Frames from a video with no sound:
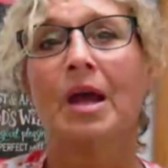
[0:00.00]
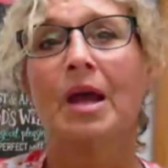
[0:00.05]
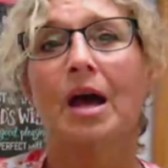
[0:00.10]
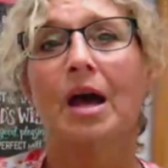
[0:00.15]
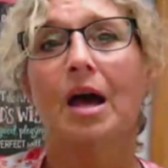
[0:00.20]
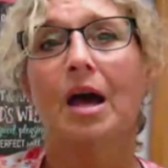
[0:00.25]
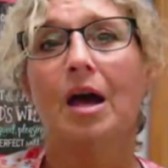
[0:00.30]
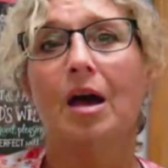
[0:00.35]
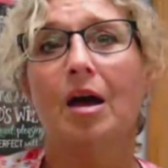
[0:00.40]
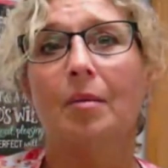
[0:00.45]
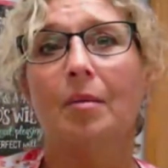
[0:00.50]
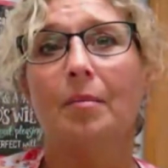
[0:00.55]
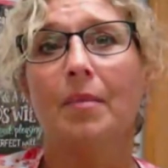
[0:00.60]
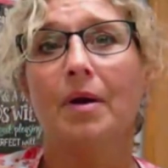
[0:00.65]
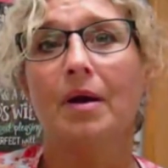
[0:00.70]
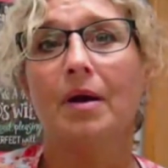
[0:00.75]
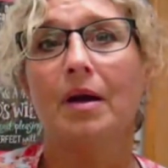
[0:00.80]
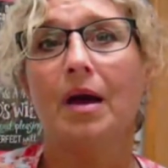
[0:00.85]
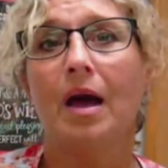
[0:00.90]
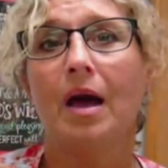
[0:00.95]
I
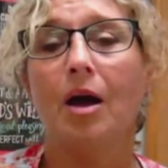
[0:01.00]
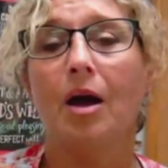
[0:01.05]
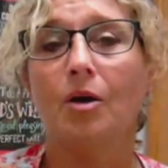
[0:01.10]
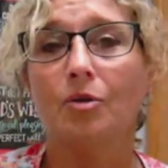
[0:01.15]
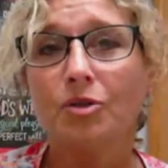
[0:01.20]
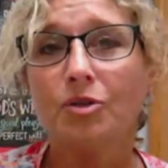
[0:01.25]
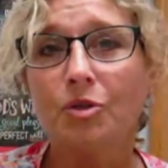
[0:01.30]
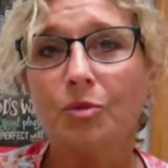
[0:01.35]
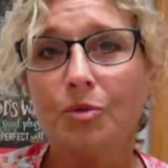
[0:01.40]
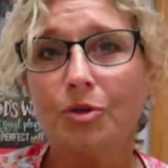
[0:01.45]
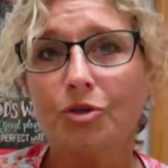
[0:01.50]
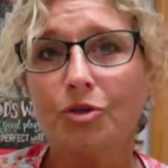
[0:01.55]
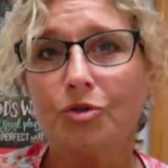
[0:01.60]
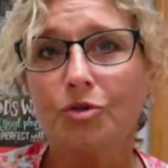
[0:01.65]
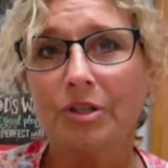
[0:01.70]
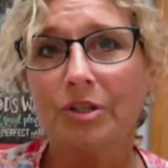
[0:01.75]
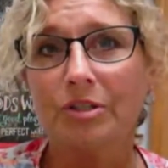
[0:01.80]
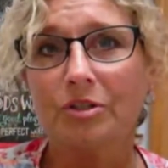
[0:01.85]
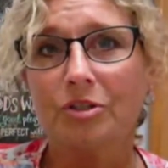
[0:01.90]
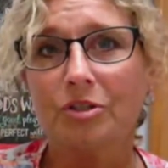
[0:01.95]
also want to
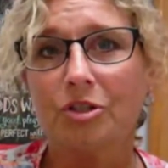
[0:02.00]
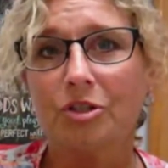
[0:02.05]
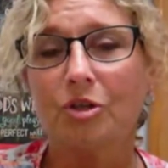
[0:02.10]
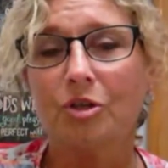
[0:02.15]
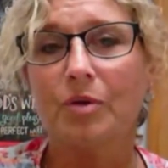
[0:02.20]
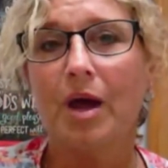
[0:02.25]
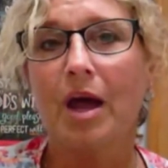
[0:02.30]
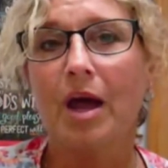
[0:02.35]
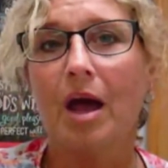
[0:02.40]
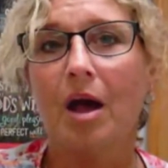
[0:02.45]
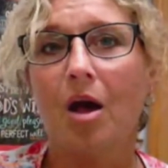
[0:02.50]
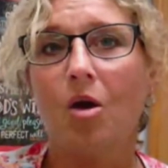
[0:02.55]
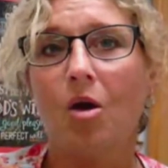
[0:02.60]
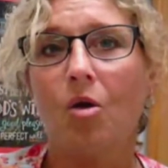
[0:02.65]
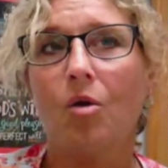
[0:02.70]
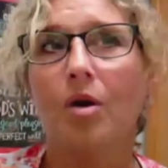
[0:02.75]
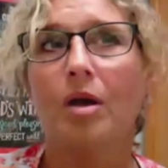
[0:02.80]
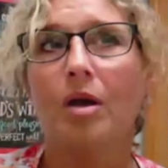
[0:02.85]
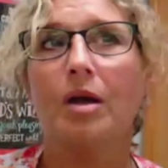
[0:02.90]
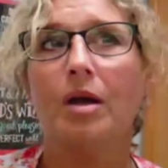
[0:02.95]
stress to you
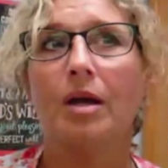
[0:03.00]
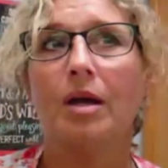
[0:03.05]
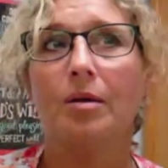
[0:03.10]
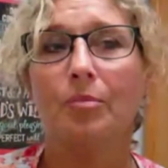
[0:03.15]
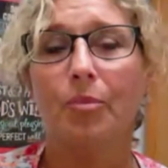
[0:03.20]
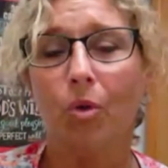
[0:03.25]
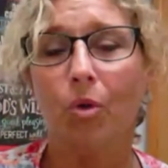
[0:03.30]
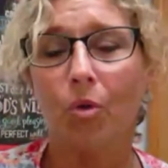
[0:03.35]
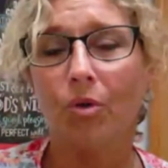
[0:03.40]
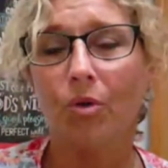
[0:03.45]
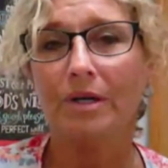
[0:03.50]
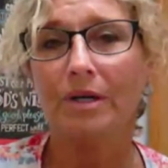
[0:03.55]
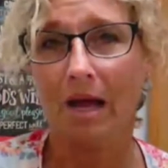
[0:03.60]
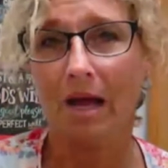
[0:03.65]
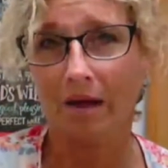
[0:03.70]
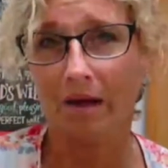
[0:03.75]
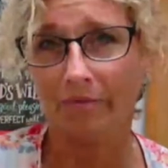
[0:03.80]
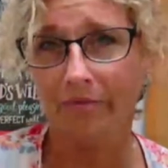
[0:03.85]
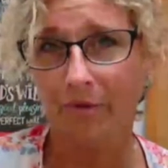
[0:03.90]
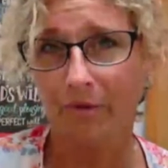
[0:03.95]
how important
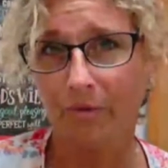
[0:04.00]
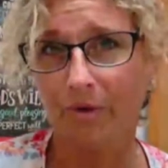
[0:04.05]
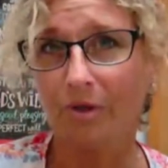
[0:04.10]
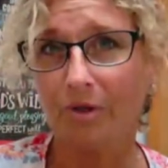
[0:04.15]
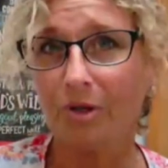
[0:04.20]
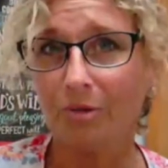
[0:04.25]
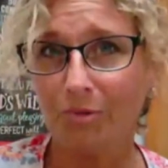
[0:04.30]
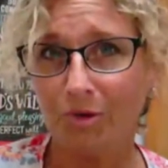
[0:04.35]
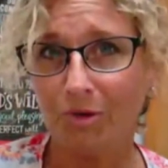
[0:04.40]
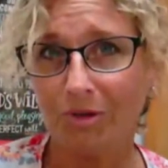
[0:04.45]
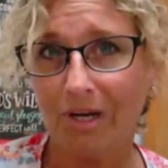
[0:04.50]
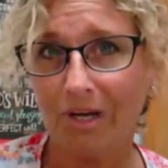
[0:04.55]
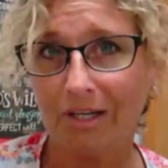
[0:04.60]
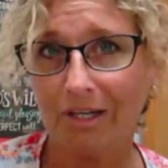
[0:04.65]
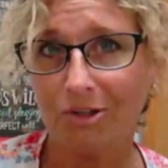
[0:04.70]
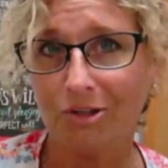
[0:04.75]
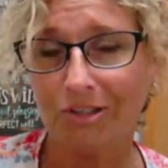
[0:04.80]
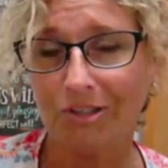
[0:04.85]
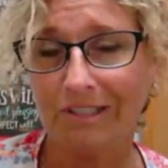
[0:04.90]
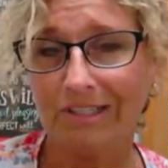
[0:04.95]
I feel that
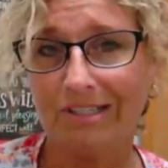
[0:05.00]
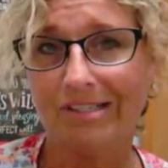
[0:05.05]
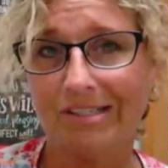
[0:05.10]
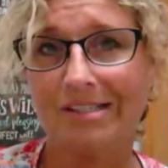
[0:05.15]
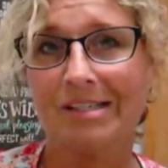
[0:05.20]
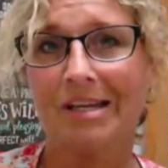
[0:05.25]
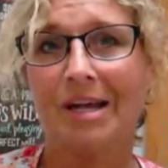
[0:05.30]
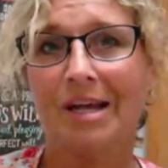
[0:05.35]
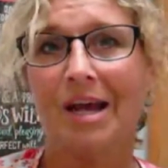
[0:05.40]
communication is.